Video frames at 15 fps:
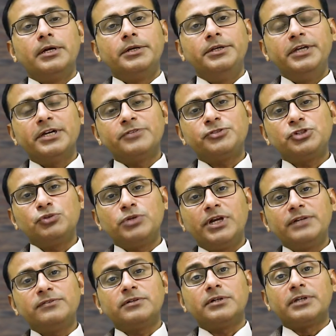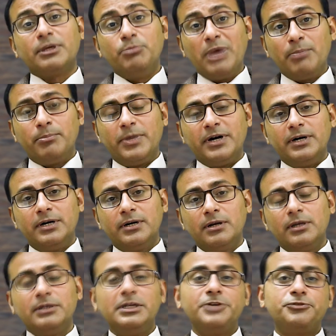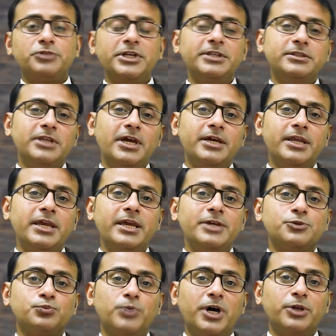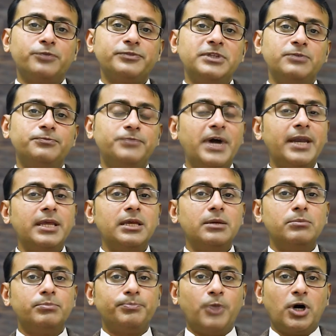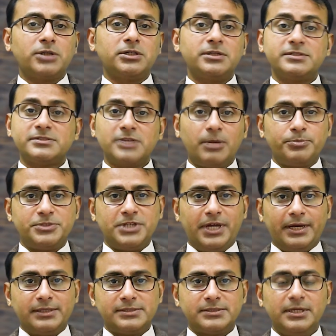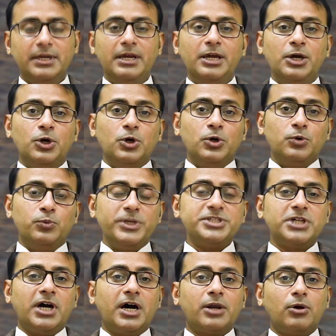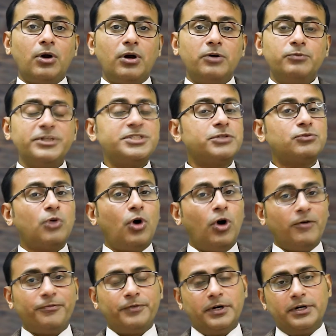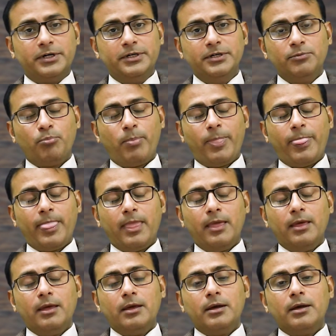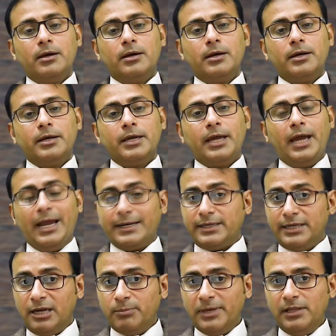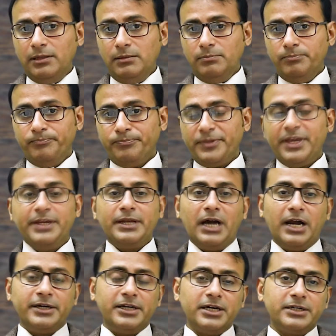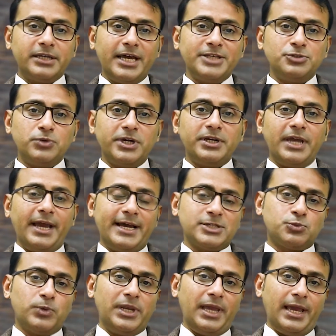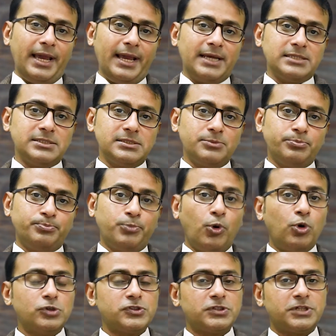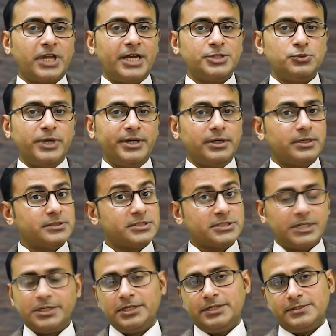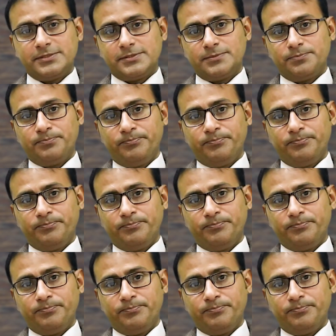Dear students, remember, literary theory is one of the very important subjects which is offered at NUML in undergraduate as well as postgraduate studies.